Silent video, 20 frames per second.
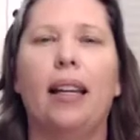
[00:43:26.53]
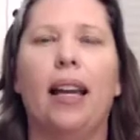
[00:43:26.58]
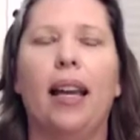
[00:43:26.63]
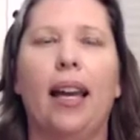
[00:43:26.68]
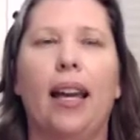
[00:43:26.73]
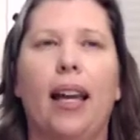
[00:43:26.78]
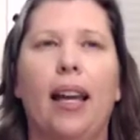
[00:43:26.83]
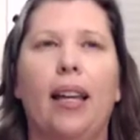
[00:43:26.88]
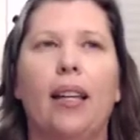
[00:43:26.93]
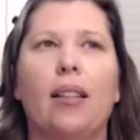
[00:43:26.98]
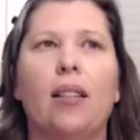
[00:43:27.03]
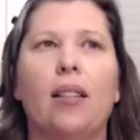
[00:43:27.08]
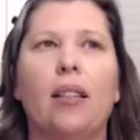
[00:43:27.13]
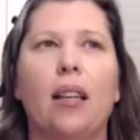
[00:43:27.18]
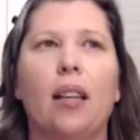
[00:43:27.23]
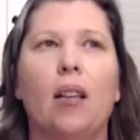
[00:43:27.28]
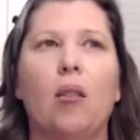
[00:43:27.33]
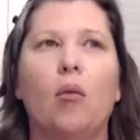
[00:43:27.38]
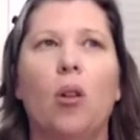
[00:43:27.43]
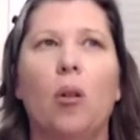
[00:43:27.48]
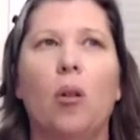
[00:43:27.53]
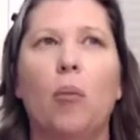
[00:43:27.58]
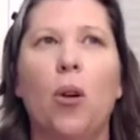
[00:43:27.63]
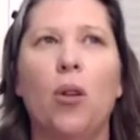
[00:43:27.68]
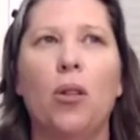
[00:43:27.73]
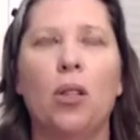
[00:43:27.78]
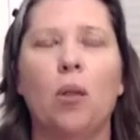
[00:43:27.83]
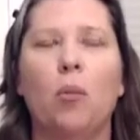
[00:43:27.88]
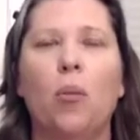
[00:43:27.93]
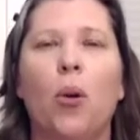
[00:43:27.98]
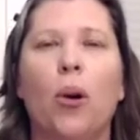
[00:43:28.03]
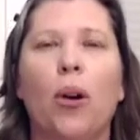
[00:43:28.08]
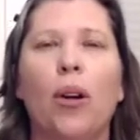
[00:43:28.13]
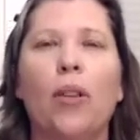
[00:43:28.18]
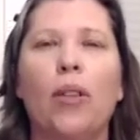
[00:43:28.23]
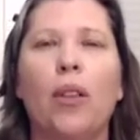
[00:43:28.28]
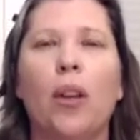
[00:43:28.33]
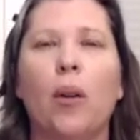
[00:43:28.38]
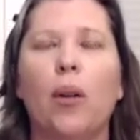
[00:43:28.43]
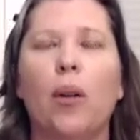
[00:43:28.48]
And what most
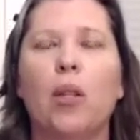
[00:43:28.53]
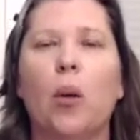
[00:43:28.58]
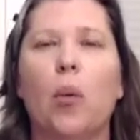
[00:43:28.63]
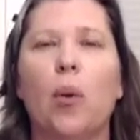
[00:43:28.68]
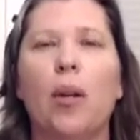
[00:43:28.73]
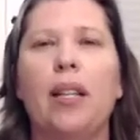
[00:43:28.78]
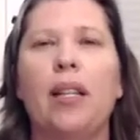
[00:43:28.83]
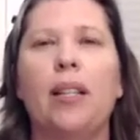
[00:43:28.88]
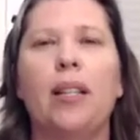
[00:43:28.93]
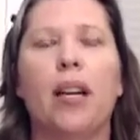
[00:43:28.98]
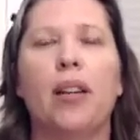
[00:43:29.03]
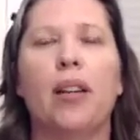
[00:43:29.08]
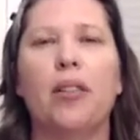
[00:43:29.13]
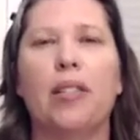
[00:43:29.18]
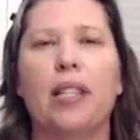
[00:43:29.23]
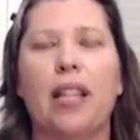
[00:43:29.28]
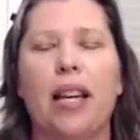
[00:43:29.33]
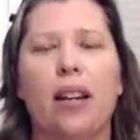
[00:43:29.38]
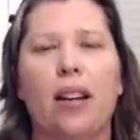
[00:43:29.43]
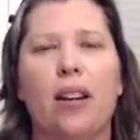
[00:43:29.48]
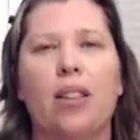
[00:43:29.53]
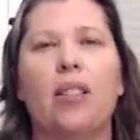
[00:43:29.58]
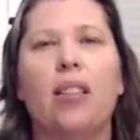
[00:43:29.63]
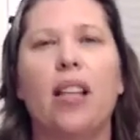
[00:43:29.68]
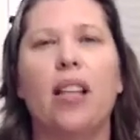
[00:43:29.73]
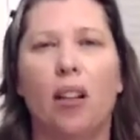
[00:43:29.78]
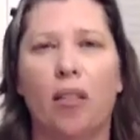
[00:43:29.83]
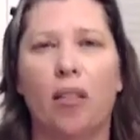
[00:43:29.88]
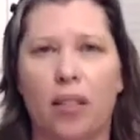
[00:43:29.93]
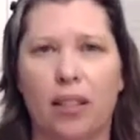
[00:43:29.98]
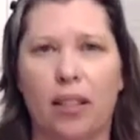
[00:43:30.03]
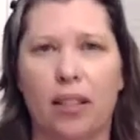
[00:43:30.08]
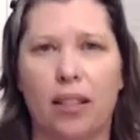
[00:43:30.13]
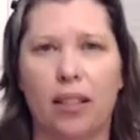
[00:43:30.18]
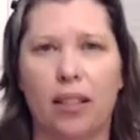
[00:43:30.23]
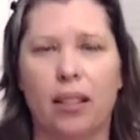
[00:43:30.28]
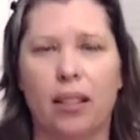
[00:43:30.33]
important though is that we need to understand ourselves.